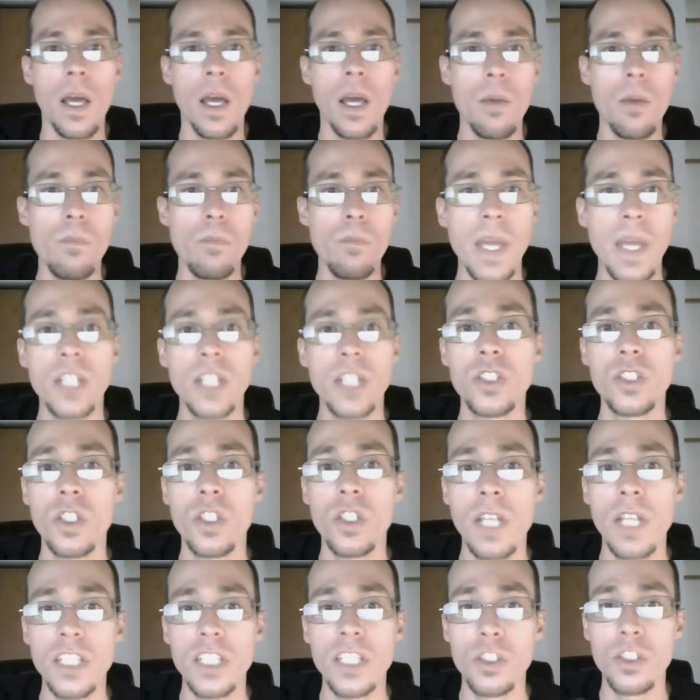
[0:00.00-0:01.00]
Make sure
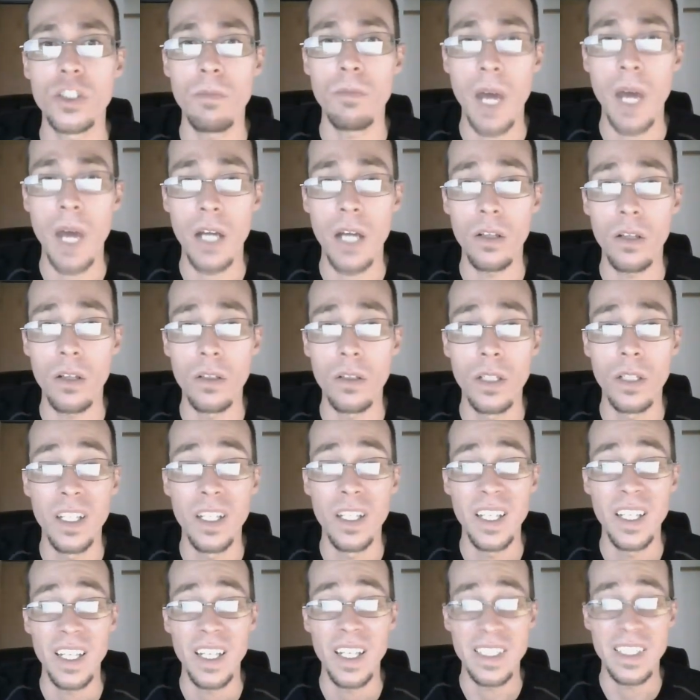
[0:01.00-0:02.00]
that your model
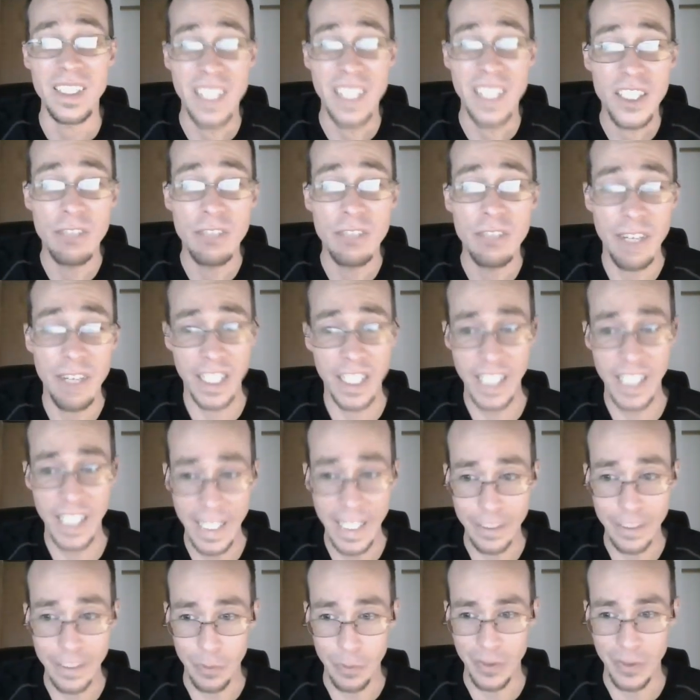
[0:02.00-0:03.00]
is actually
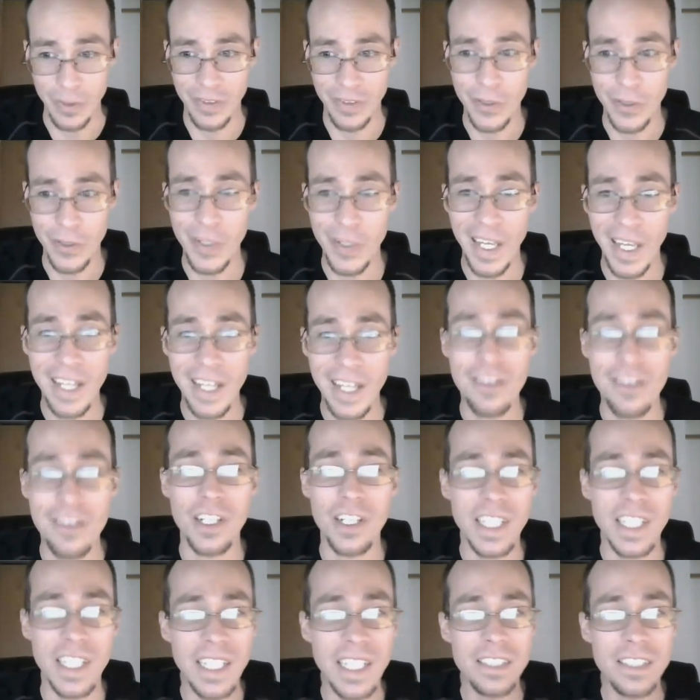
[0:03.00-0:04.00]
recognizable, okay? There
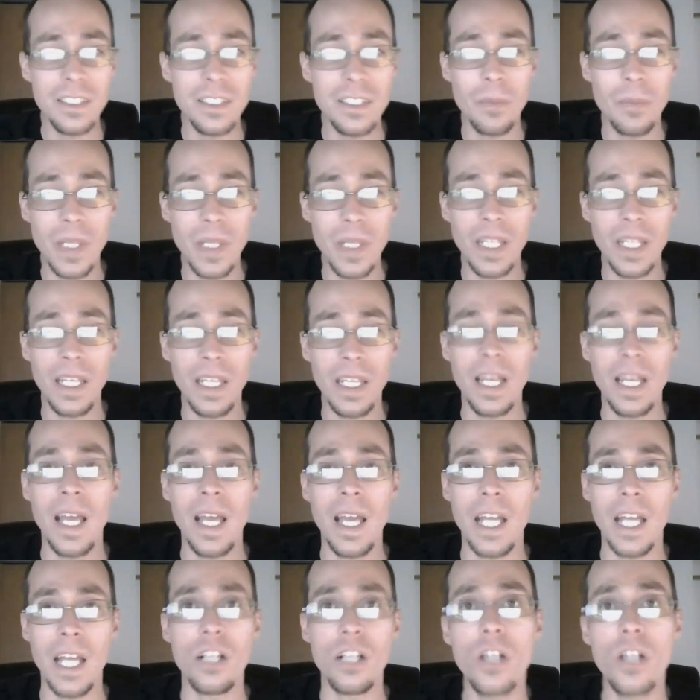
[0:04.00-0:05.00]
needs to be
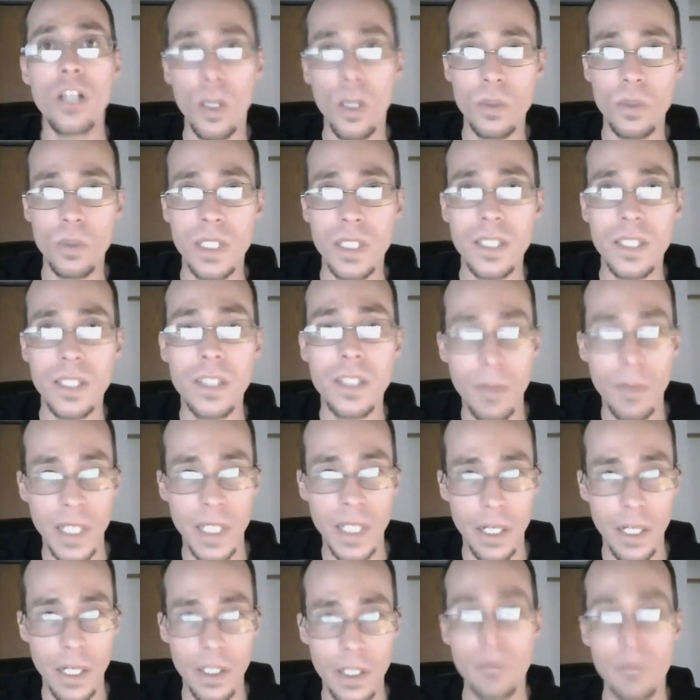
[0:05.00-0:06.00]
a close
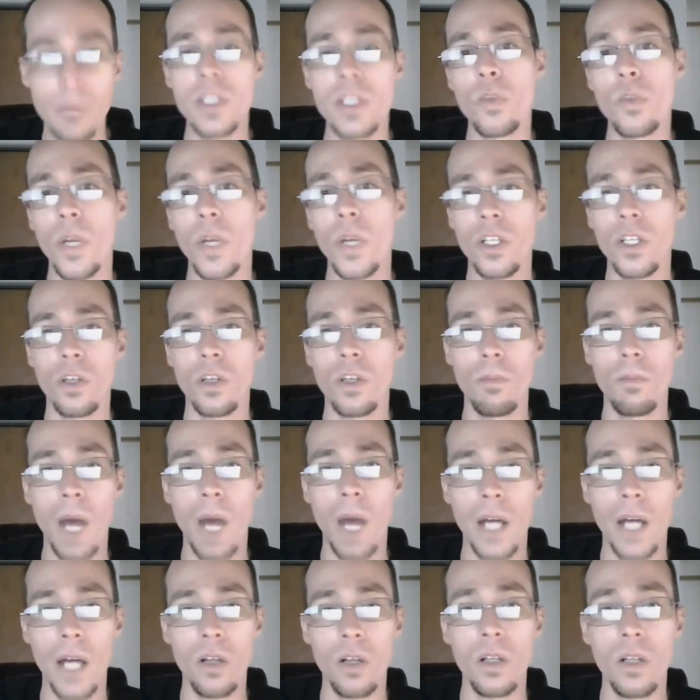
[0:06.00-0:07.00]
similarity between your
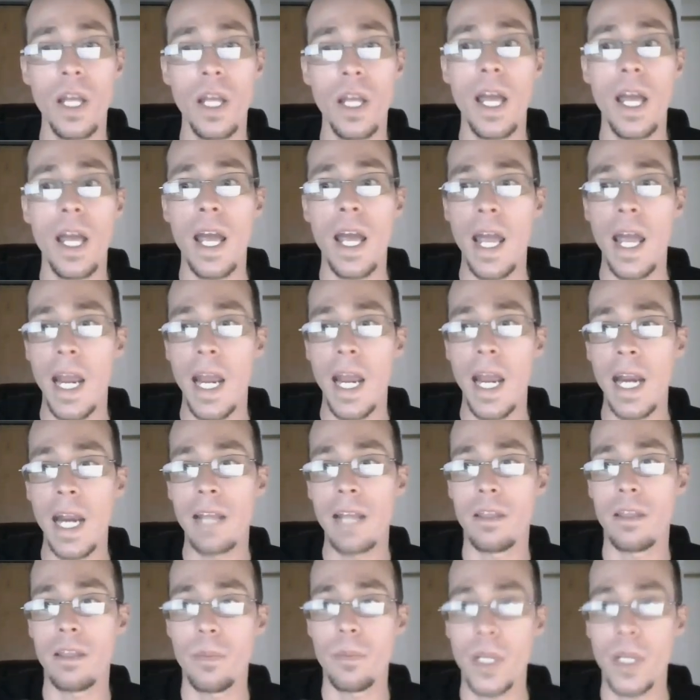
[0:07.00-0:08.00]
model
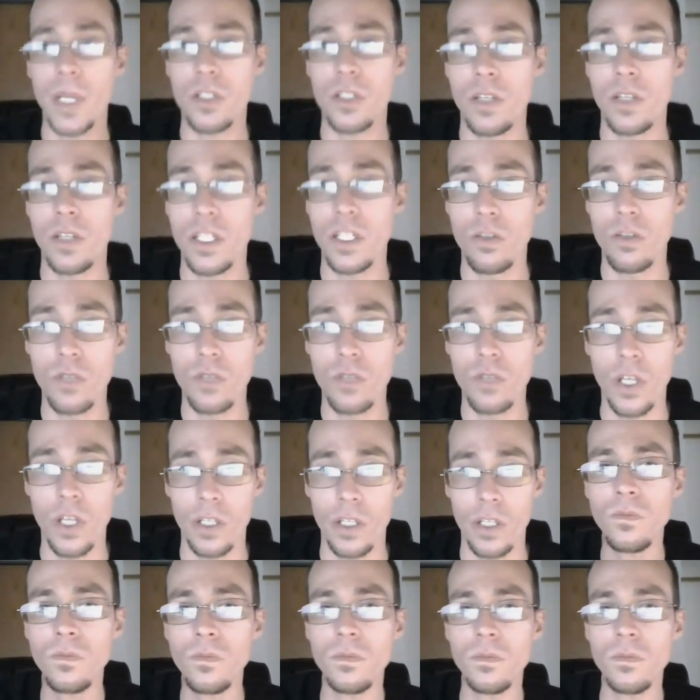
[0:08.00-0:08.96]
and the picture that you took.